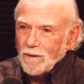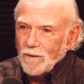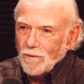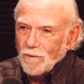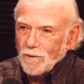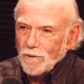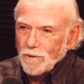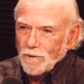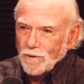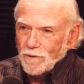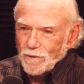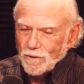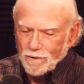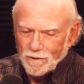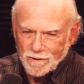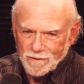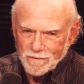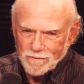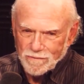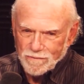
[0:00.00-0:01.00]
or you
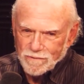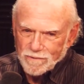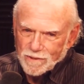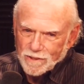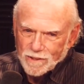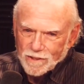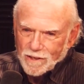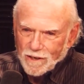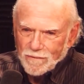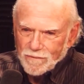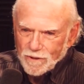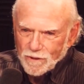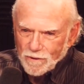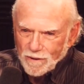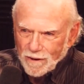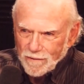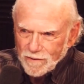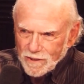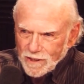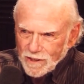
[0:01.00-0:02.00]
could have discovered
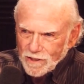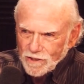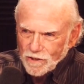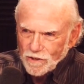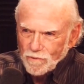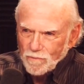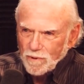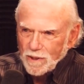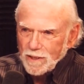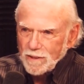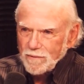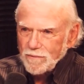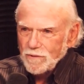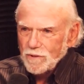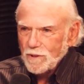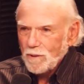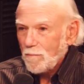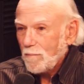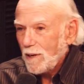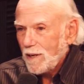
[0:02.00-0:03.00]
gravitational
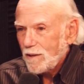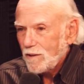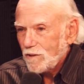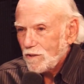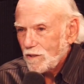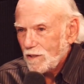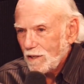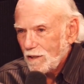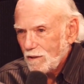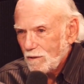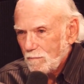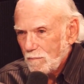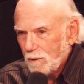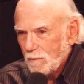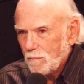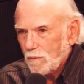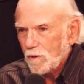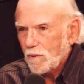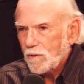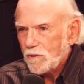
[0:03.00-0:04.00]
waves that matters to other
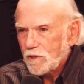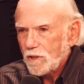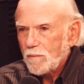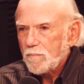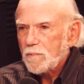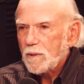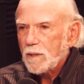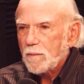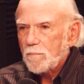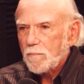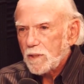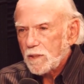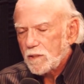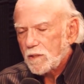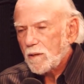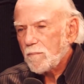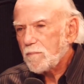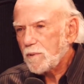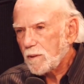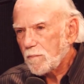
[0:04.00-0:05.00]
people or something, but
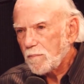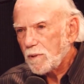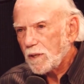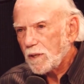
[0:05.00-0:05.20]
something